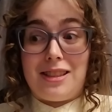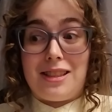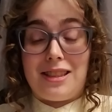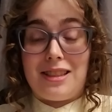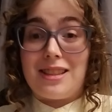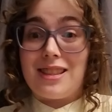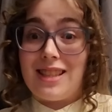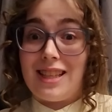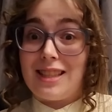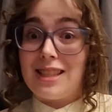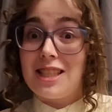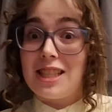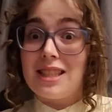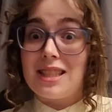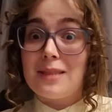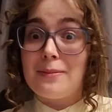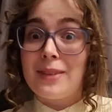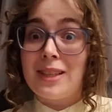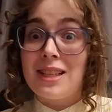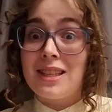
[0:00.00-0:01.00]
just, that's just
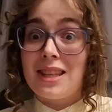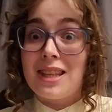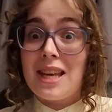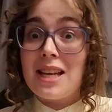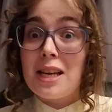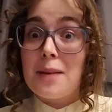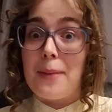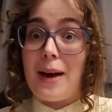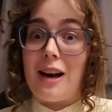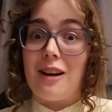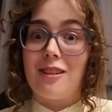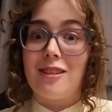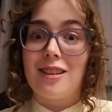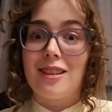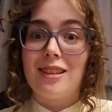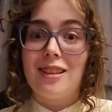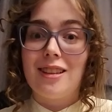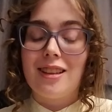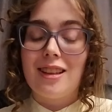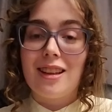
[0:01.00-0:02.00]
something to think about.
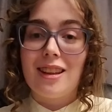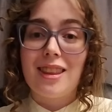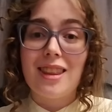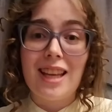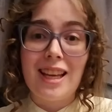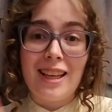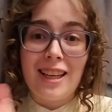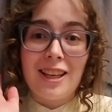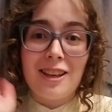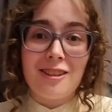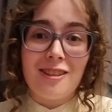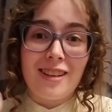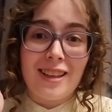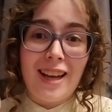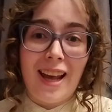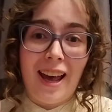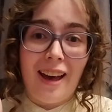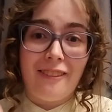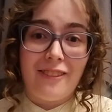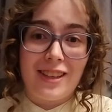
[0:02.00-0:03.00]
Thank you and
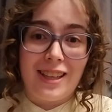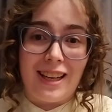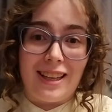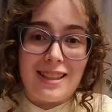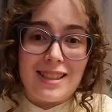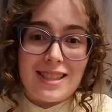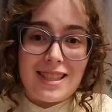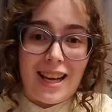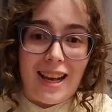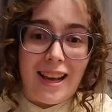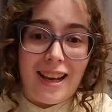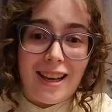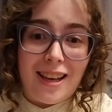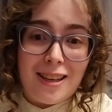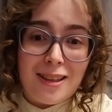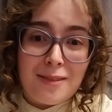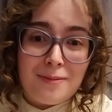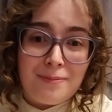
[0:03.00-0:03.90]
have a nice day.